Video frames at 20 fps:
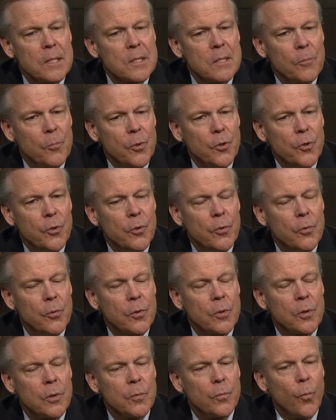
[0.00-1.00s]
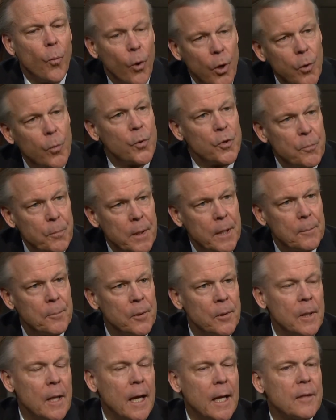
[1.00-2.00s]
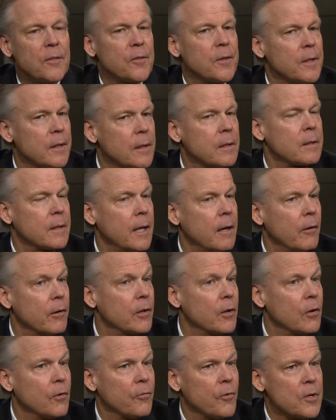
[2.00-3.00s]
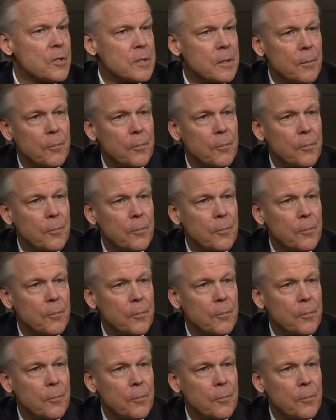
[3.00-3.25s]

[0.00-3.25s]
someone who could work with people, I think, carried over as an